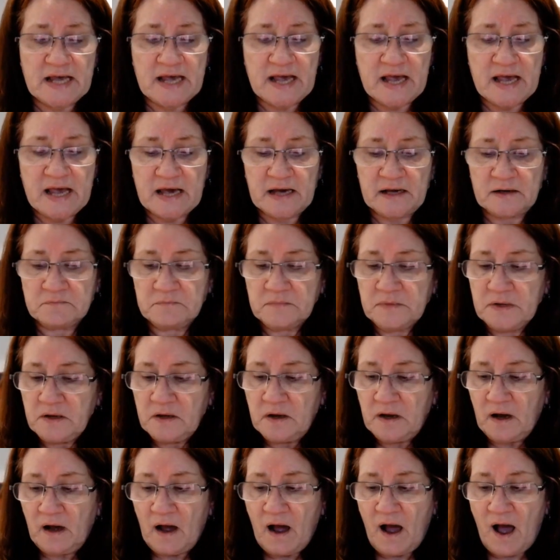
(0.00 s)
And
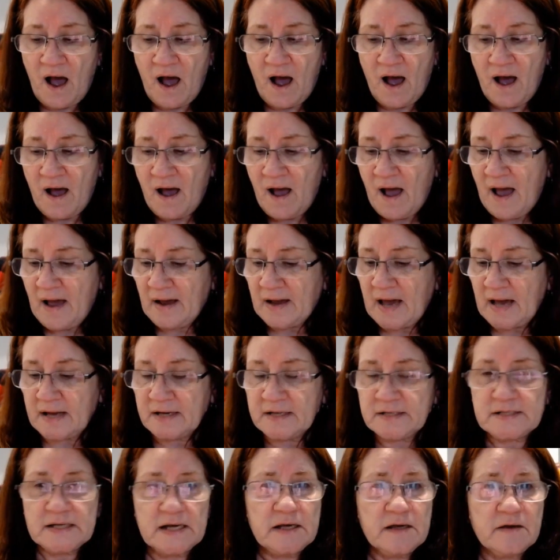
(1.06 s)
I got to
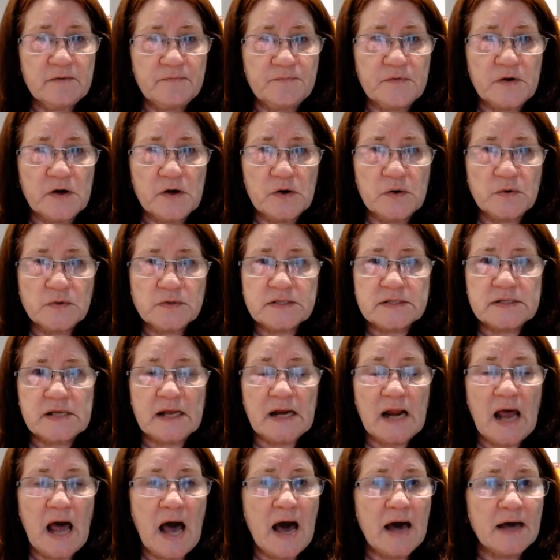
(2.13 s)
tell you folks
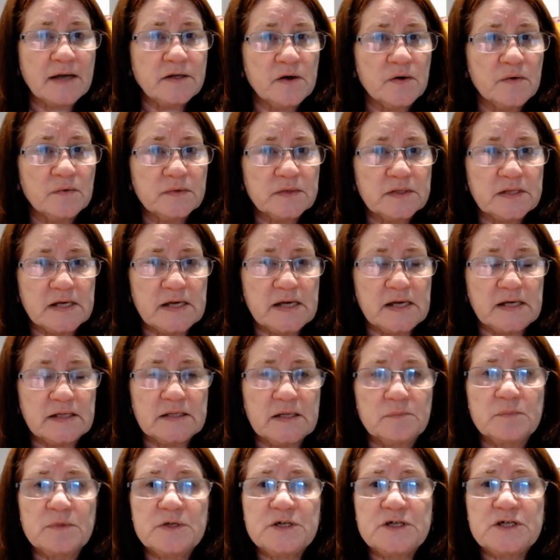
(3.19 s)
that I don't think
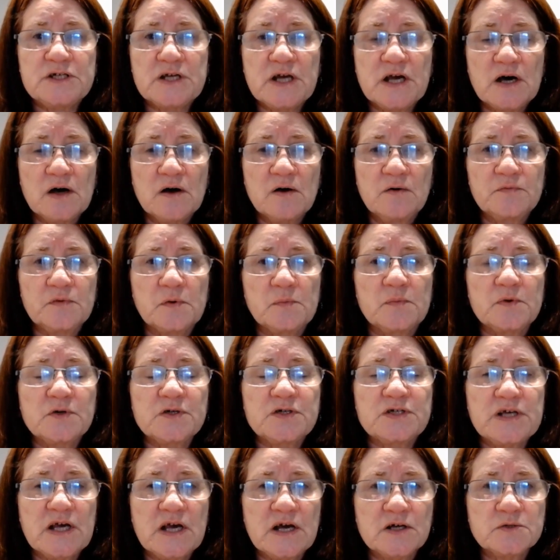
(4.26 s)
that Michelle from
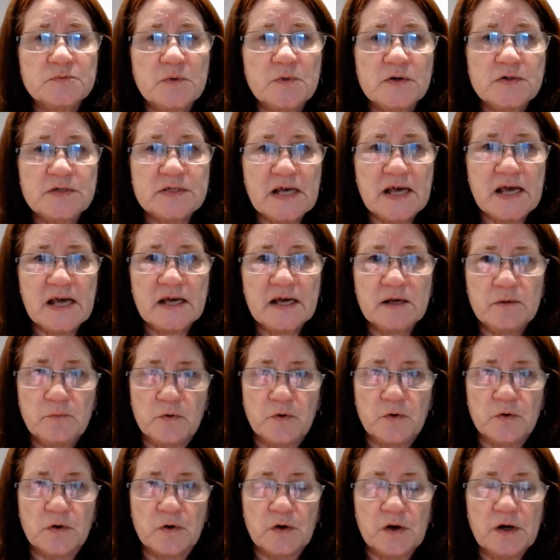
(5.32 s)
Michelle's Mosaic and
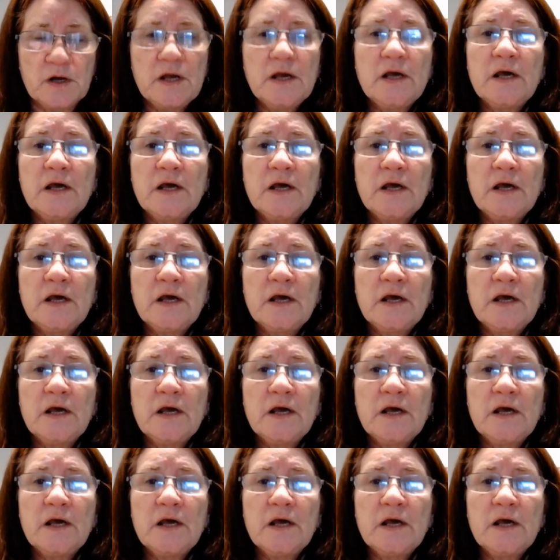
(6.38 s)
More